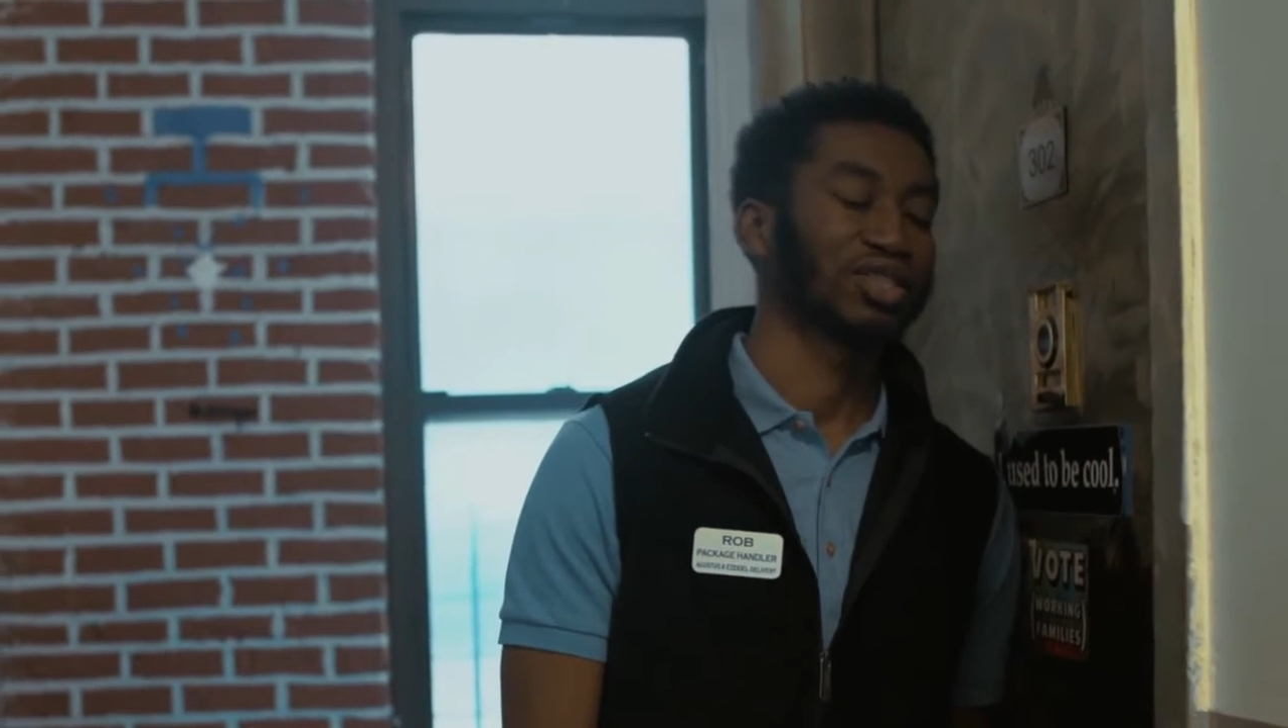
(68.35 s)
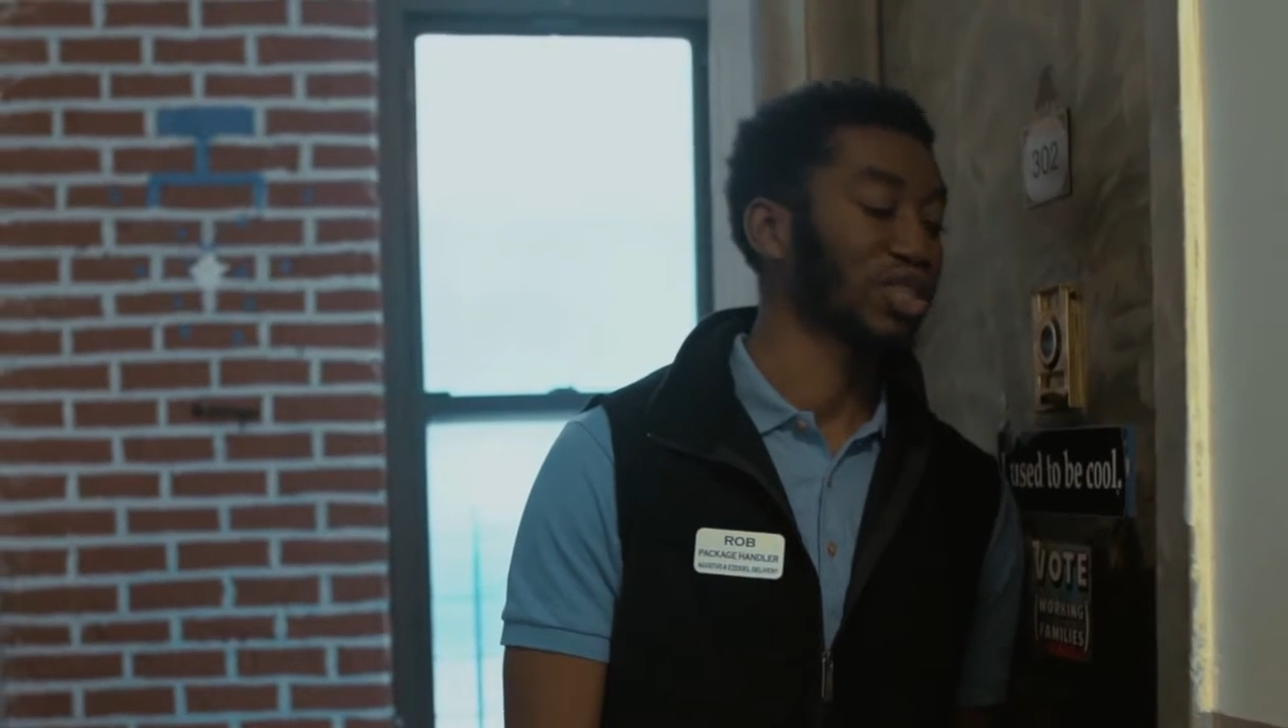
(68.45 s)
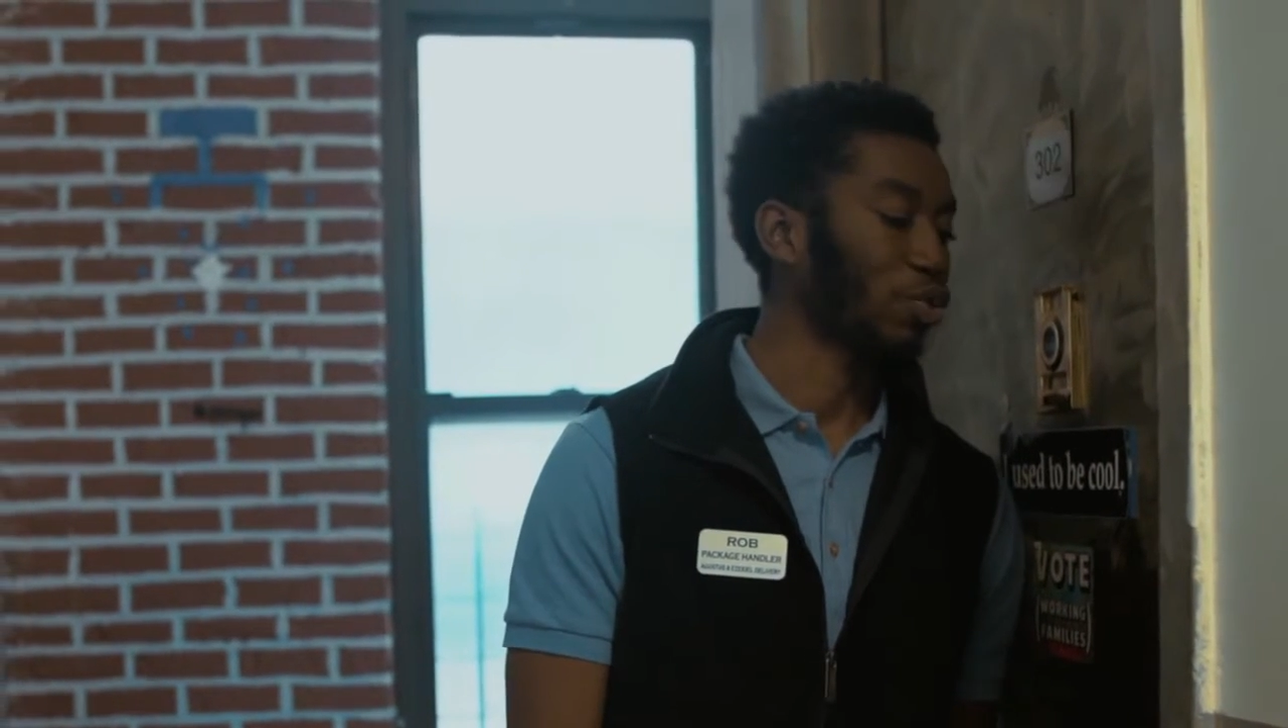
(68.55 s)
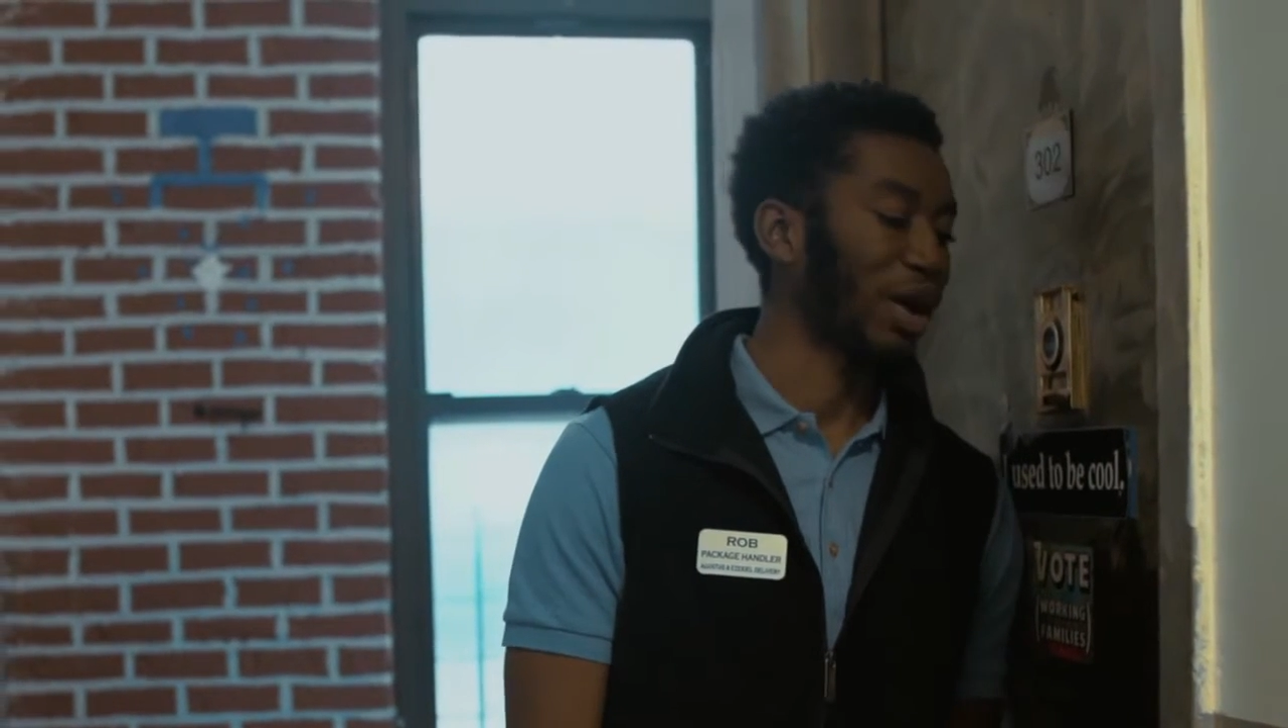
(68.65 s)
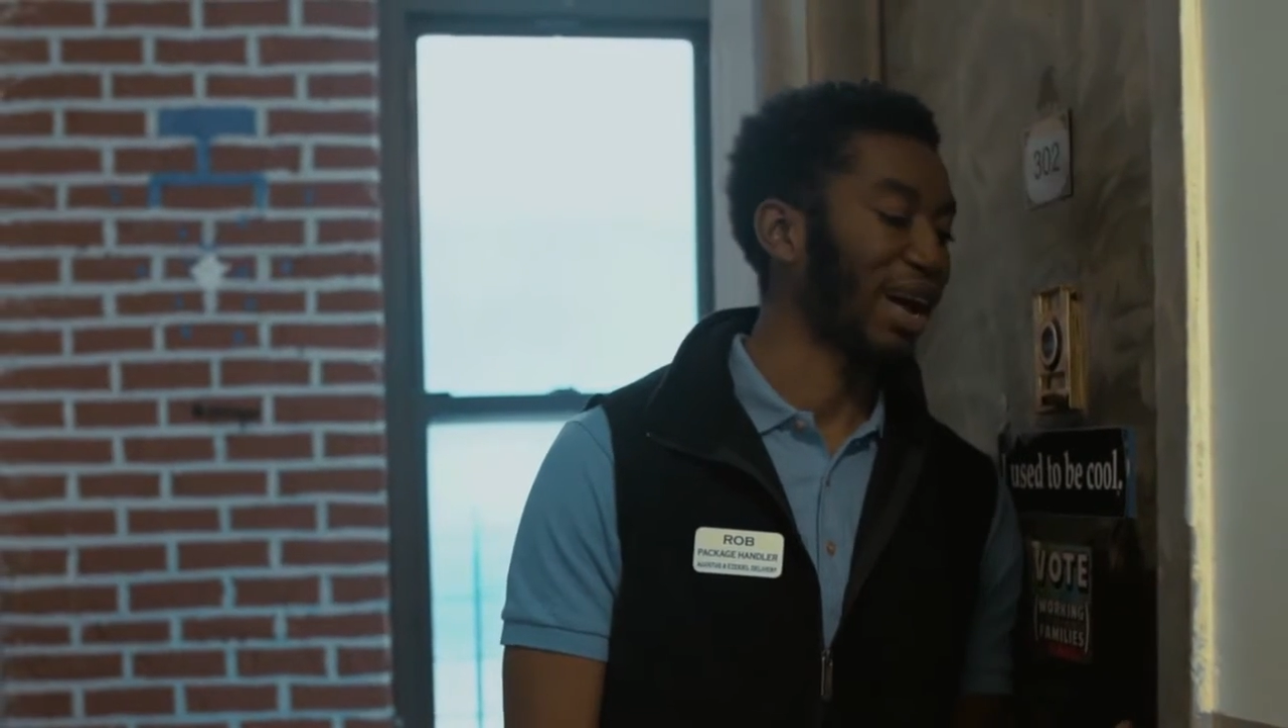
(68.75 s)

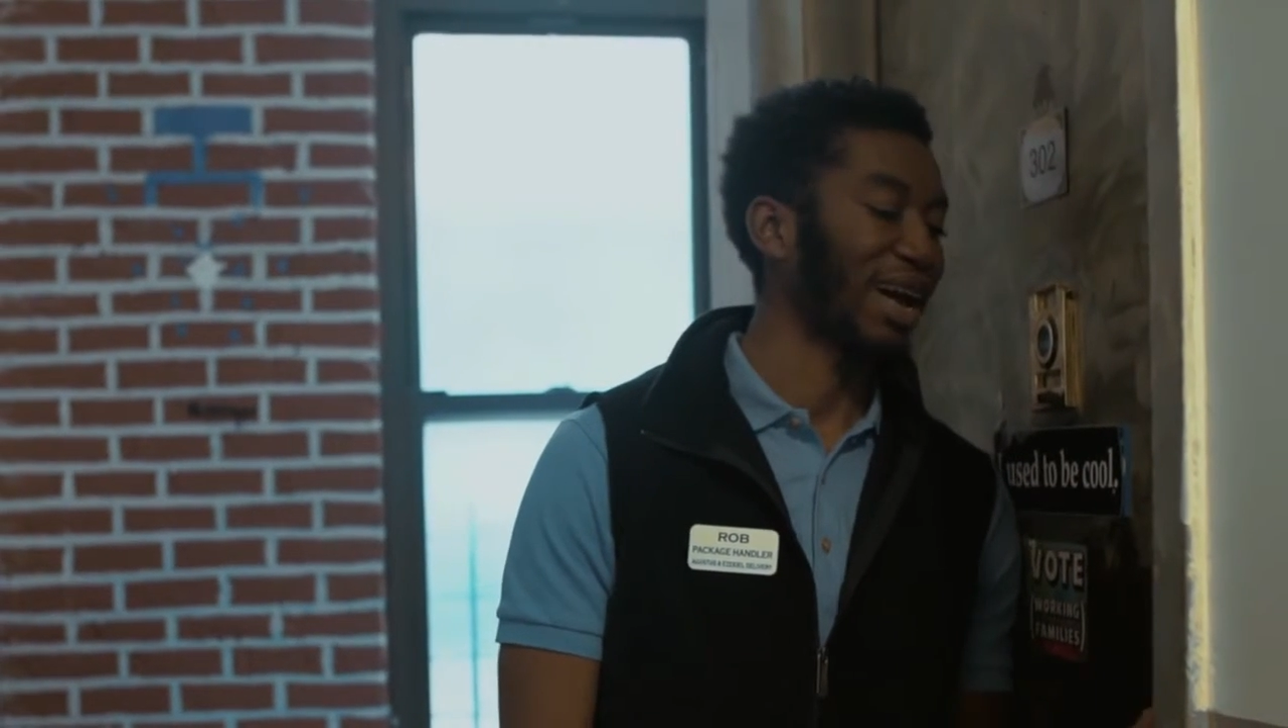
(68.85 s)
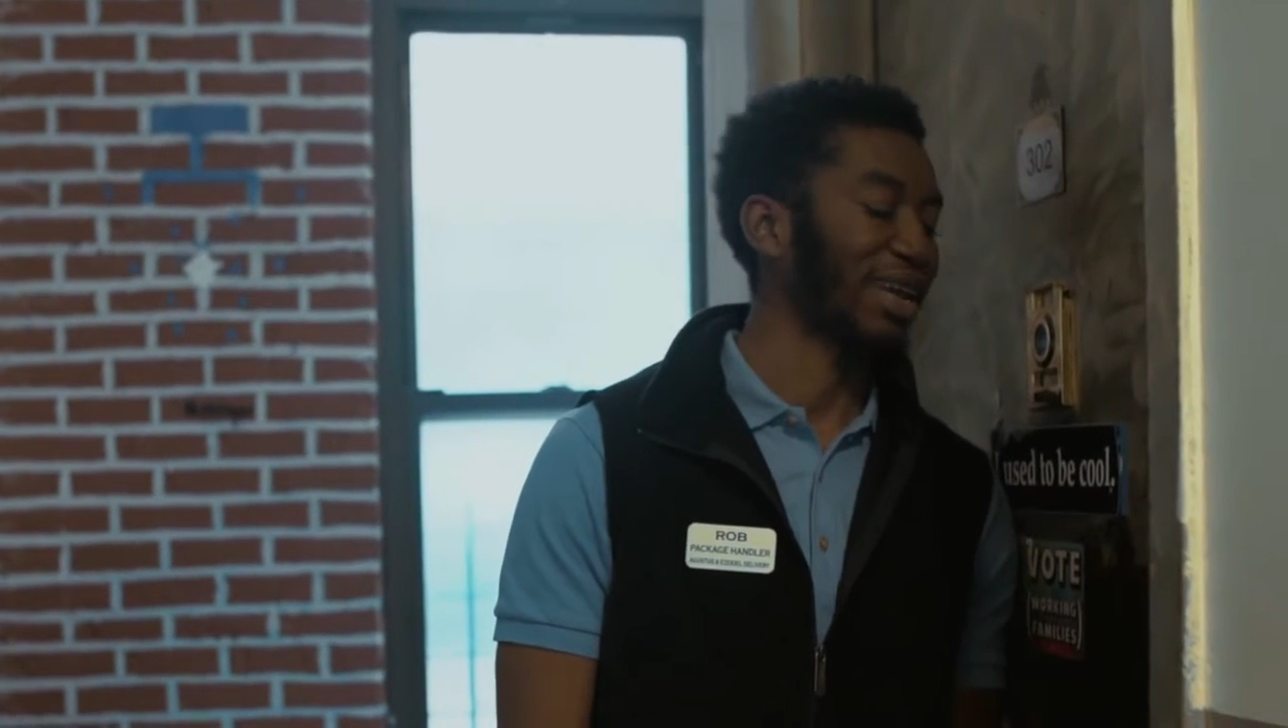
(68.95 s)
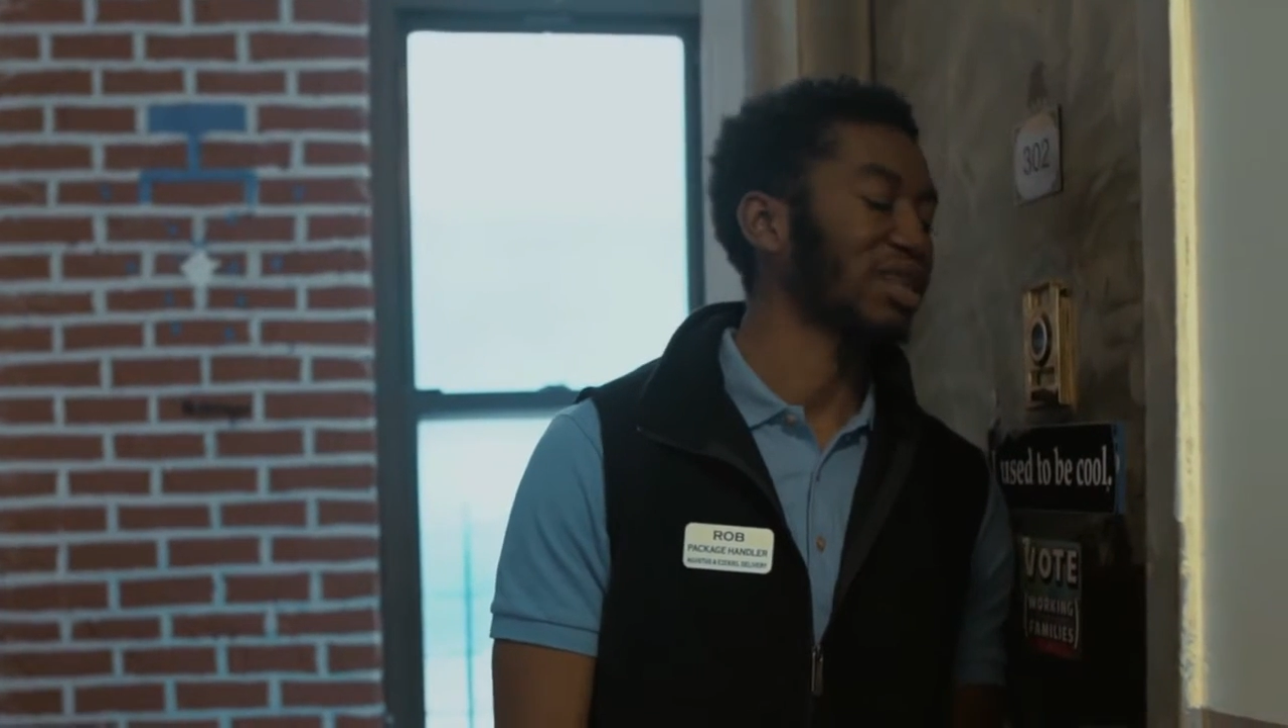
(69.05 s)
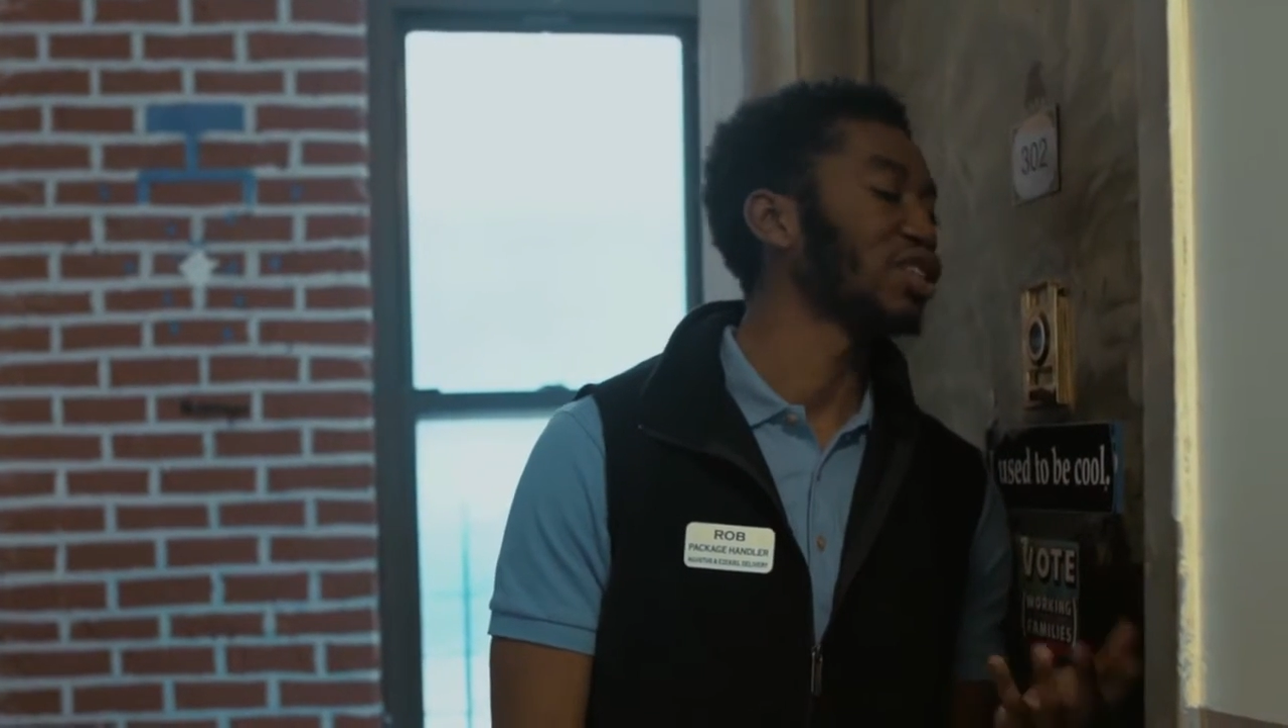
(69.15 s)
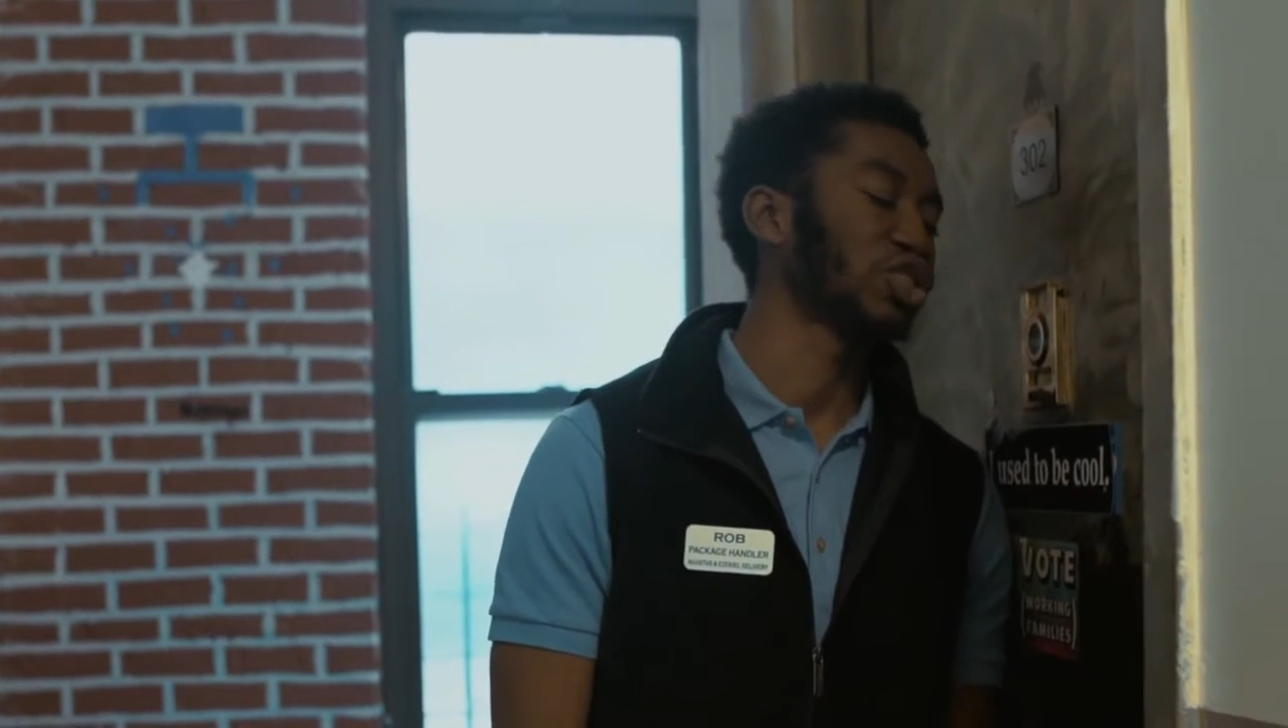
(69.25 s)
So at,